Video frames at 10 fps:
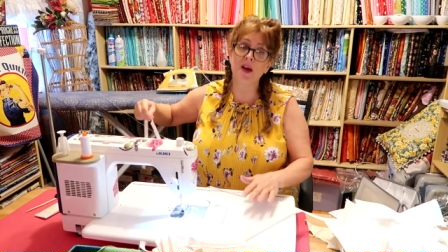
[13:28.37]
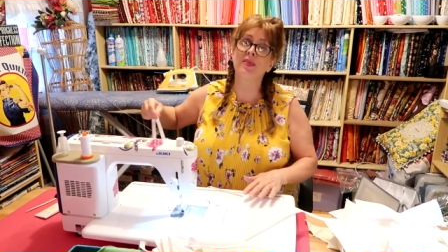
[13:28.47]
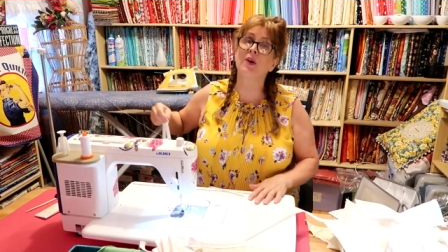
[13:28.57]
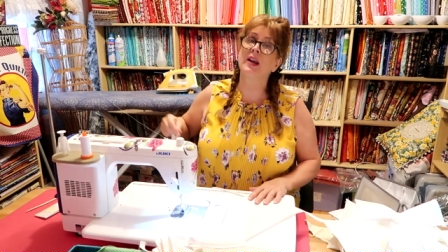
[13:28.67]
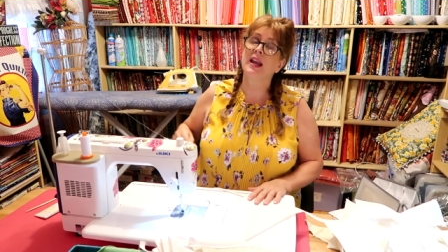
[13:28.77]
I
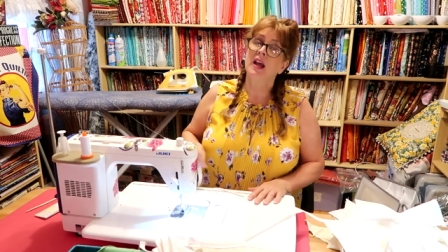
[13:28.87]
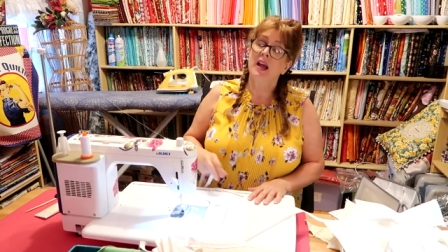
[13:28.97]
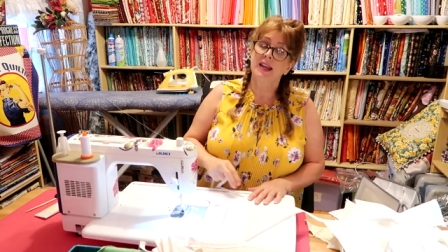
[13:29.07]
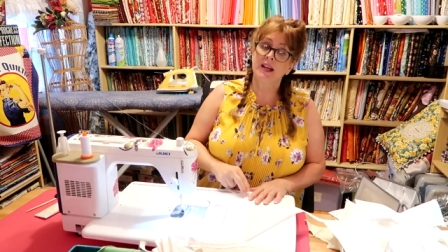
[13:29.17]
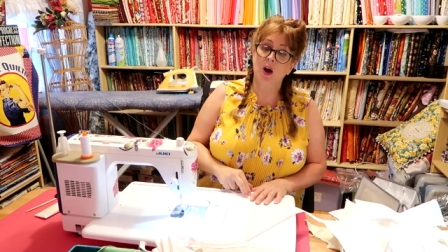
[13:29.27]
thought,
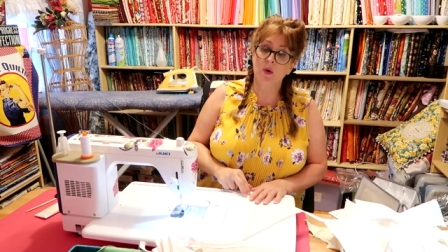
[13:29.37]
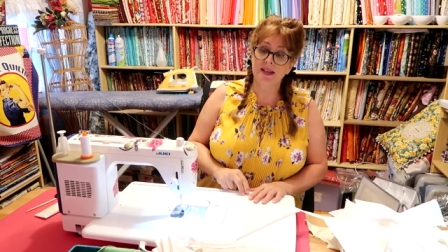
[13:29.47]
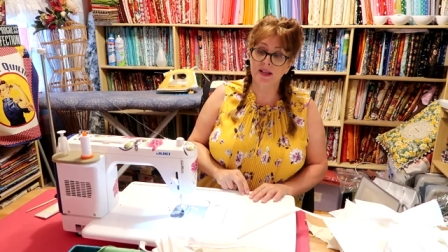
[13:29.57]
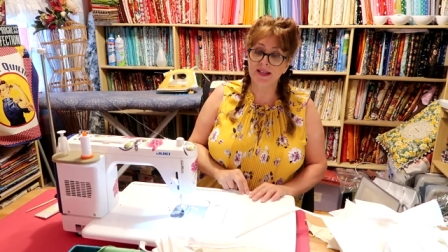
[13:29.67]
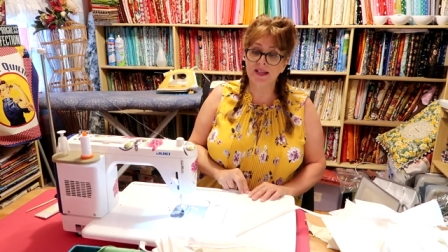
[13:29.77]
you know,
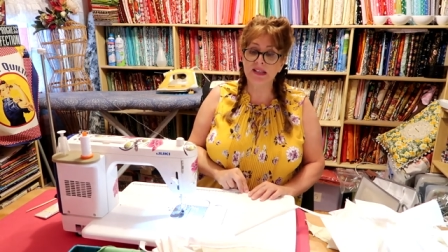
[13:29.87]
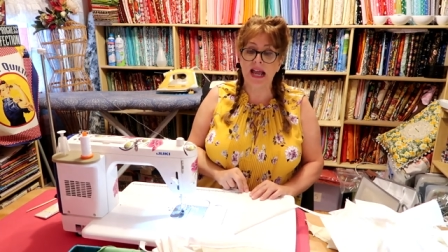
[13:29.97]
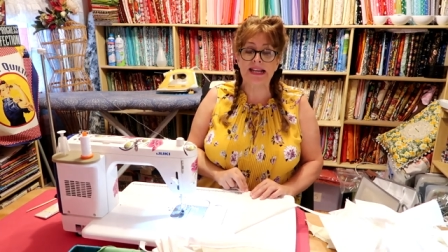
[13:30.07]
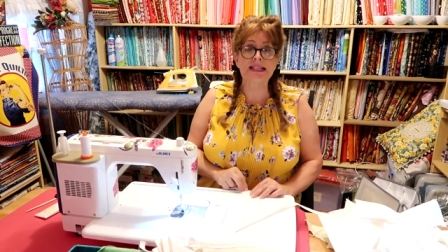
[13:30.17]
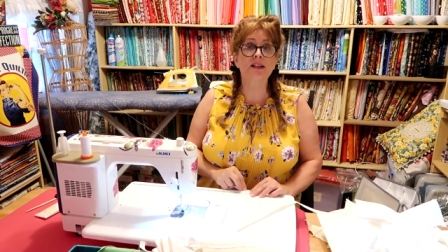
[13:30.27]
it's, it's a
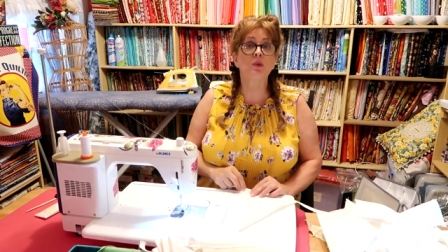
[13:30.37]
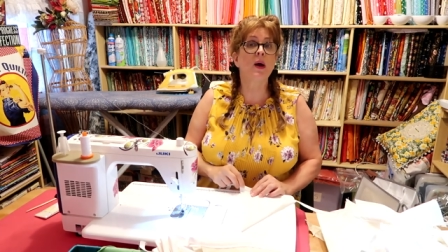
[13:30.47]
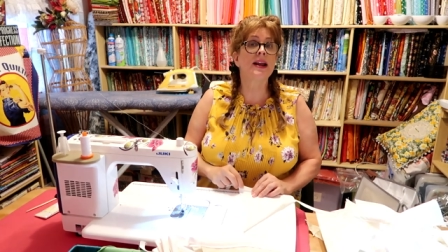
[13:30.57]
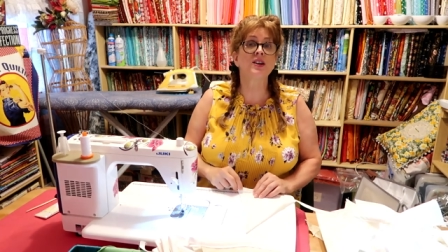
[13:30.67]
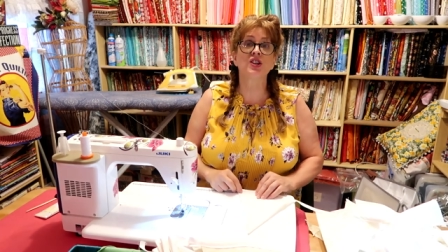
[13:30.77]
nice little
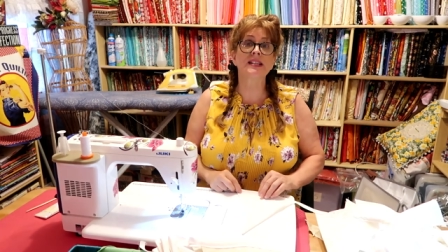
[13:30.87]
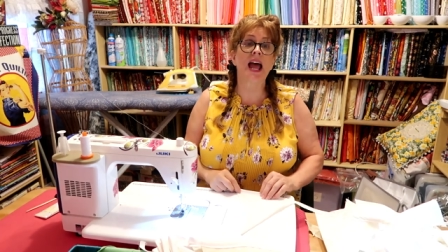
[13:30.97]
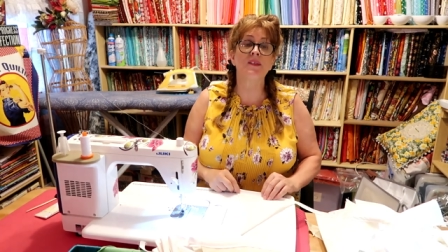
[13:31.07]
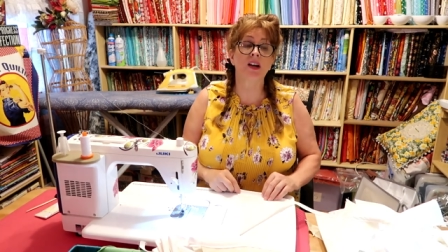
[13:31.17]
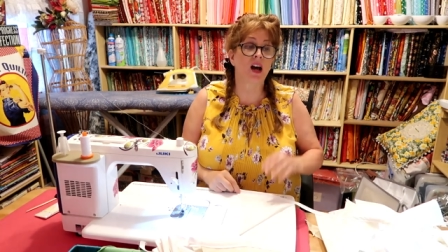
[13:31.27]
way to just
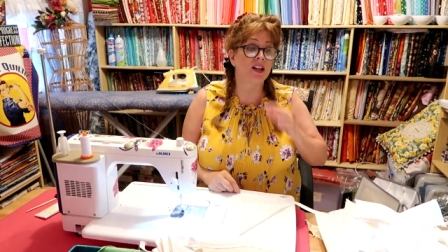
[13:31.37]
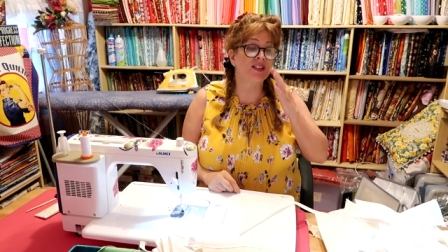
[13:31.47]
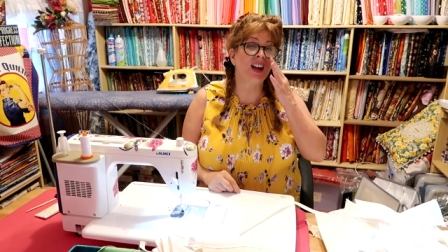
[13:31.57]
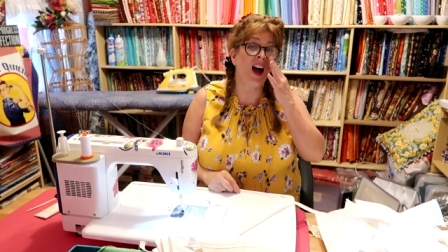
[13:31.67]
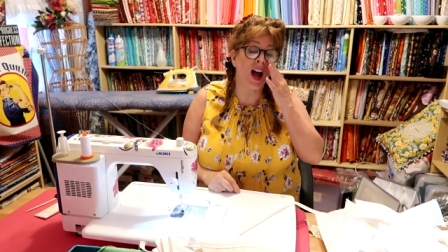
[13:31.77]
have a, a
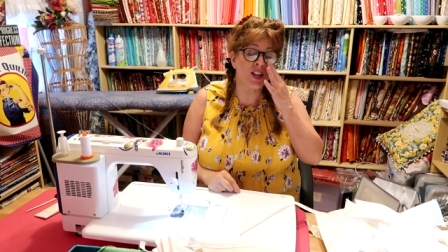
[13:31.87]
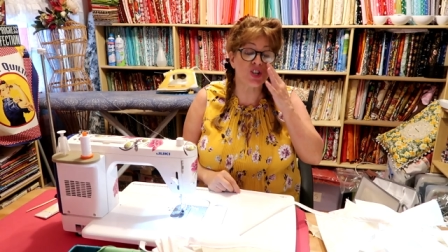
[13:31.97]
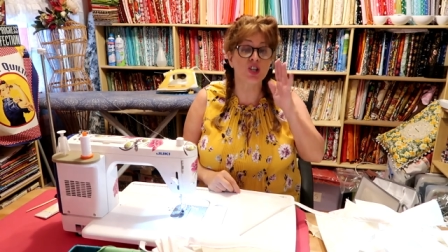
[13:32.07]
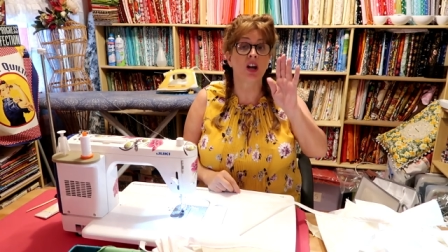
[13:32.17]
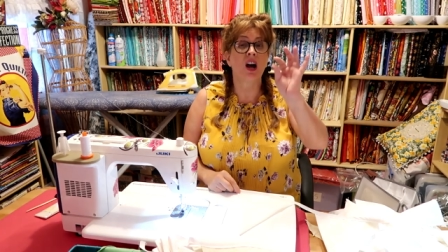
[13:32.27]

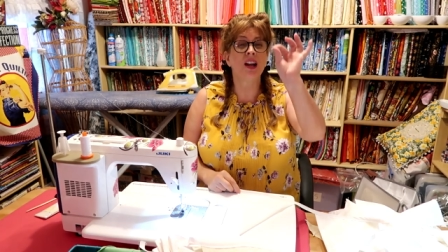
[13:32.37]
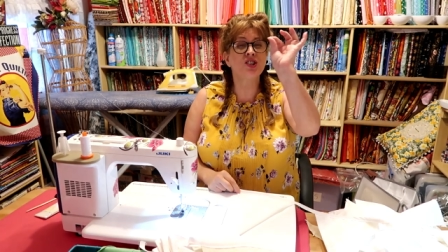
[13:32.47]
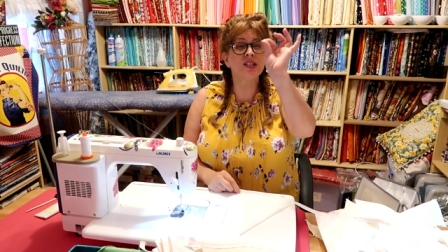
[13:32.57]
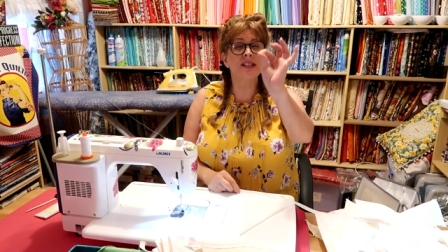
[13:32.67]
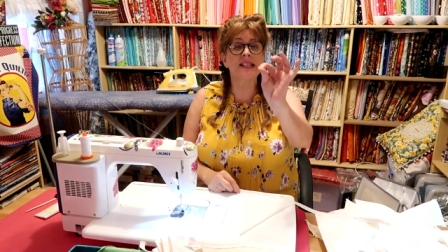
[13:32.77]
touch,
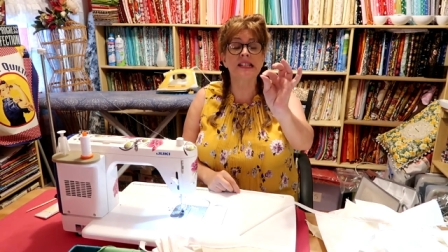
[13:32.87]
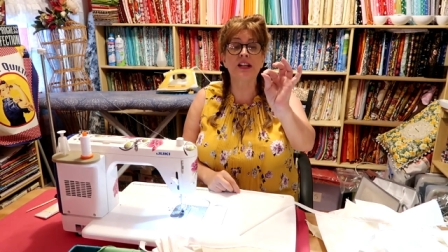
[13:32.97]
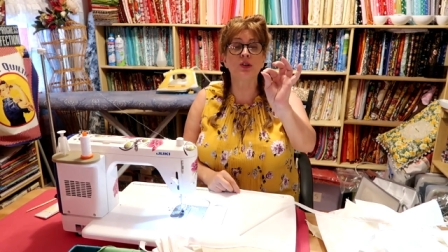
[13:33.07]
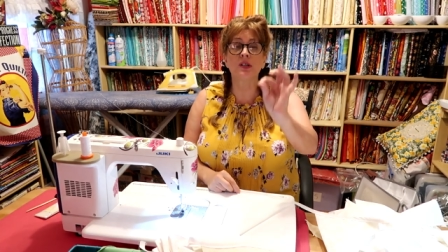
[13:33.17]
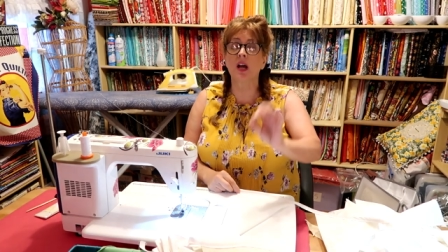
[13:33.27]
just this
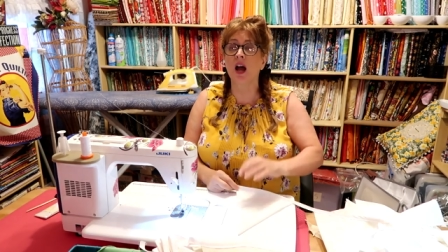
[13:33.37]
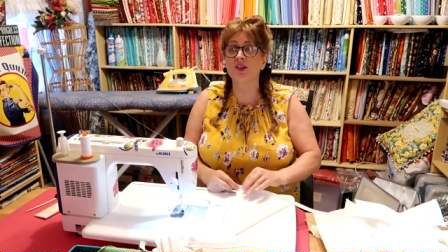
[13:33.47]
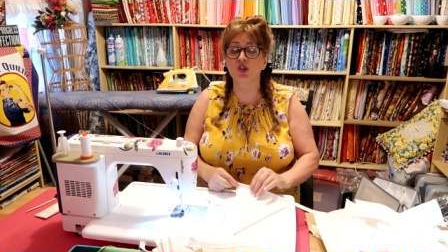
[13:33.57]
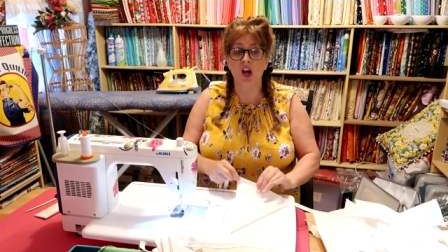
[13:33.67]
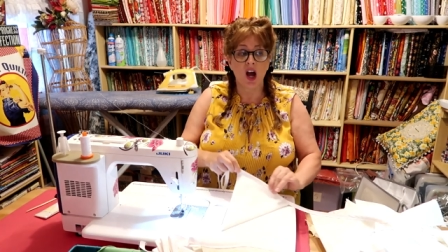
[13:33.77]
little
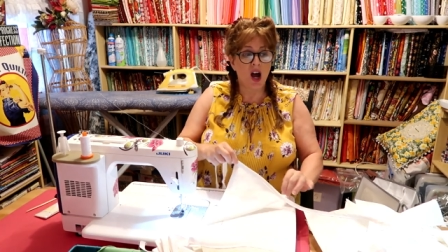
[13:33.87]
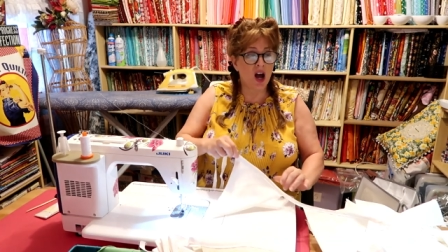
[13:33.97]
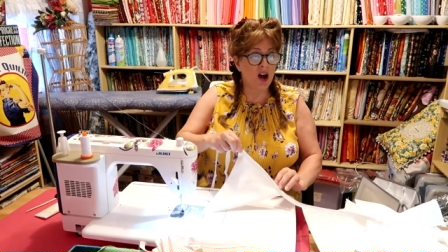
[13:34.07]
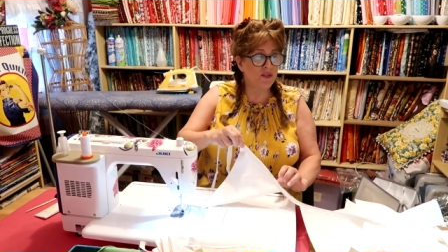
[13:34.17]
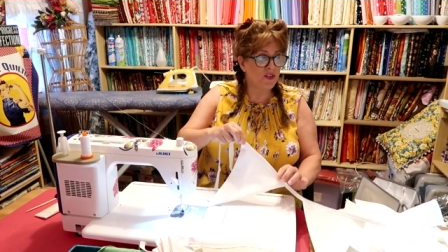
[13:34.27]
touch
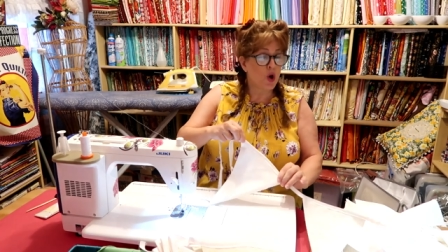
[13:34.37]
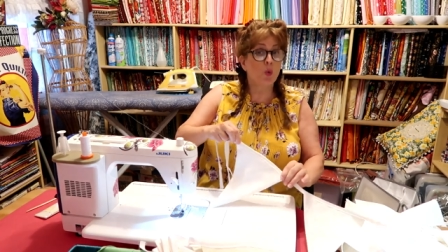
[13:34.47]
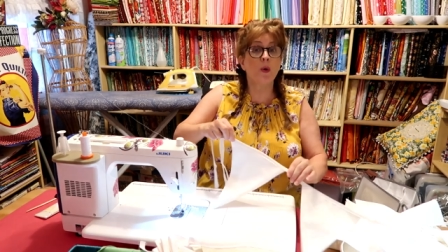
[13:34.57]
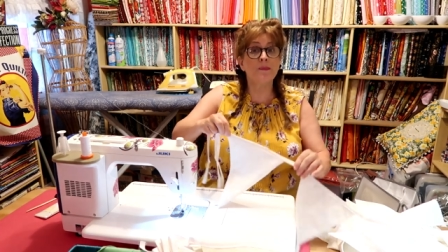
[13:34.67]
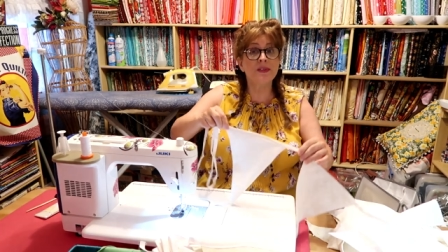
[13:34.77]
of
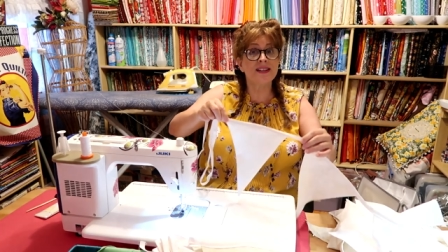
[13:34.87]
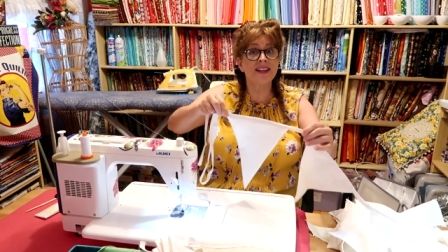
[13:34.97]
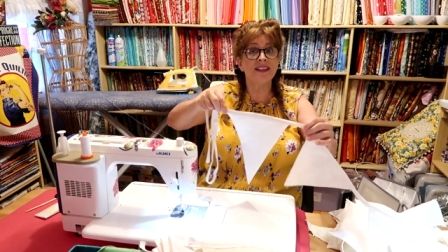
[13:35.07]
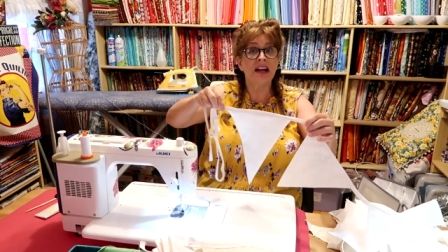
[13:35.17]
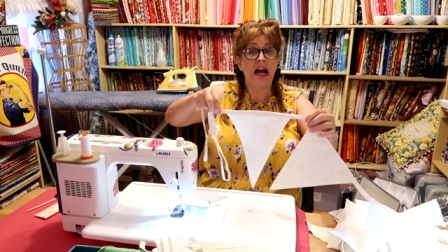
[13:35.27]

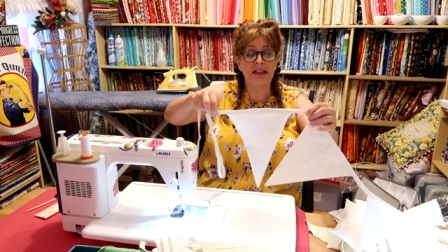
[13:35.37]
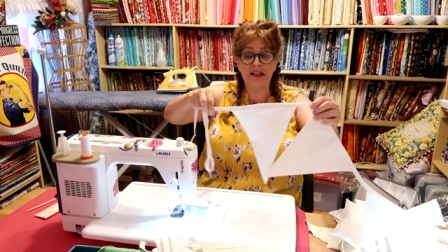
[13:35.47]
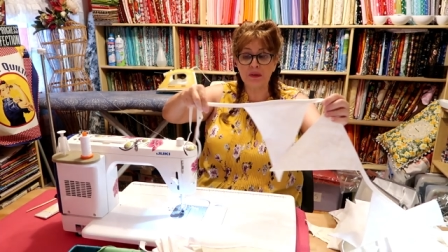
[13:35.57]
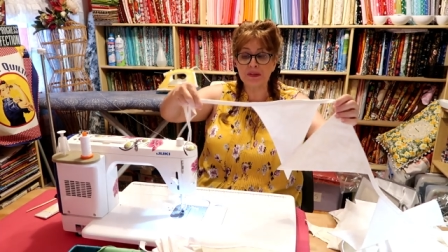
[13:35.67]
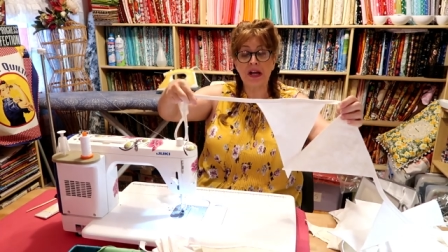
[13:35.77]
whimsy, a
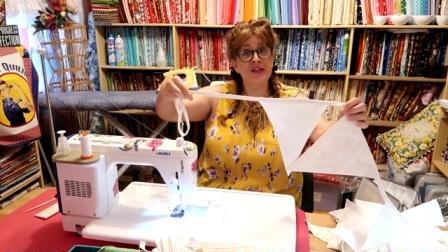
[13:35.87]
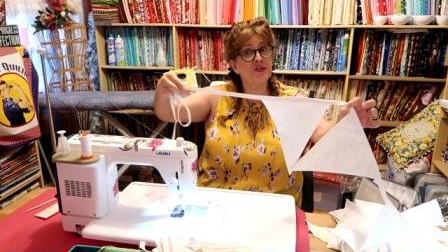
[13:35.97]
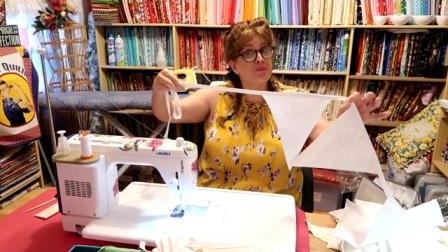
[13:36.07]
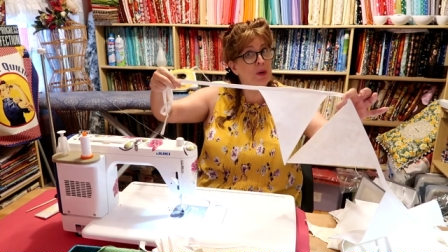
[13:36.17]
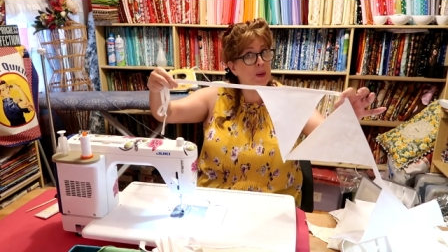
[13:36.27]
little touch
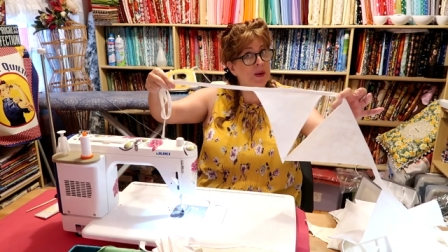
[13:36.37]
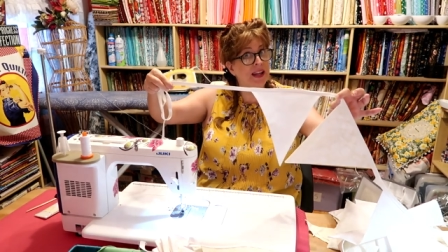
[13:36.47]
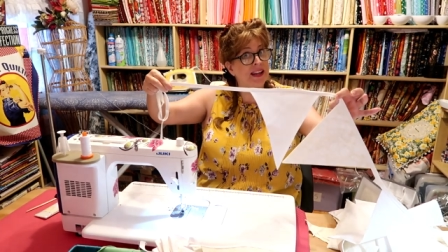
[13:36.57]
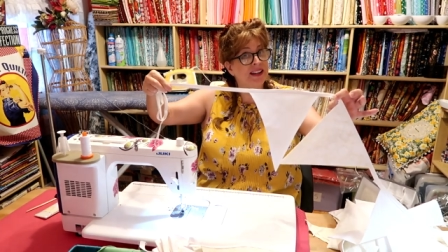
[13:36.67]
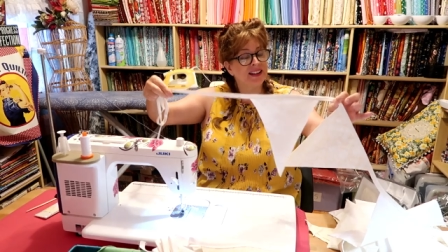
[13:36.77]
of party.